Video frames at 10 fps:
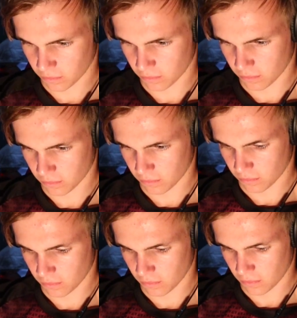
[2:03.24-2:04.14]

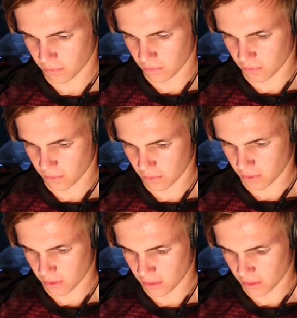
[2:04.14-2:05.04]

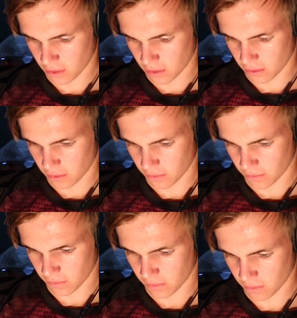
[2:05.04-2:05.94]

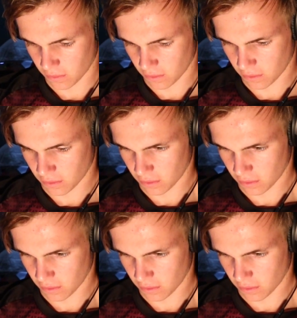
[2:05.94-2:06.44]
(no one is talking)